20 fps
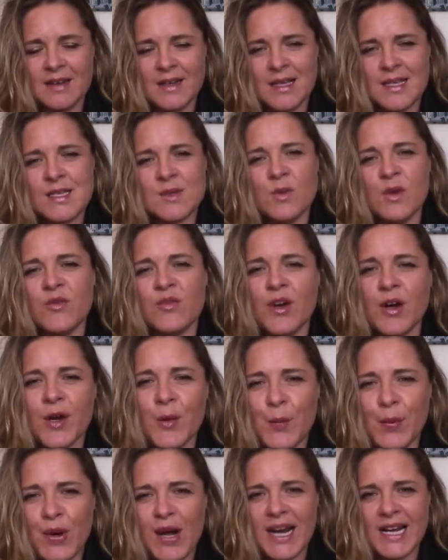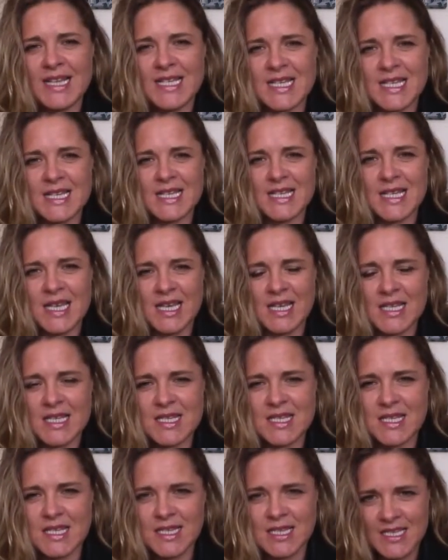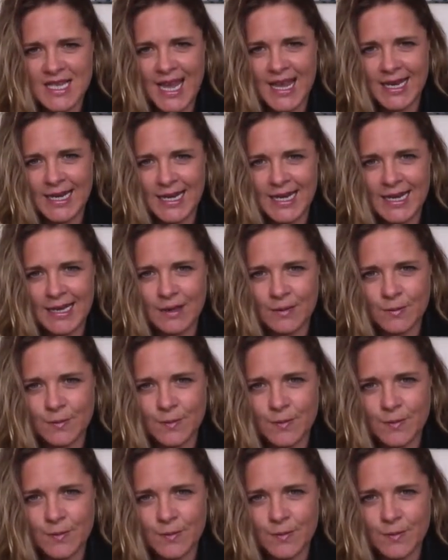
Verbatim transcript: is we've got to practice this daily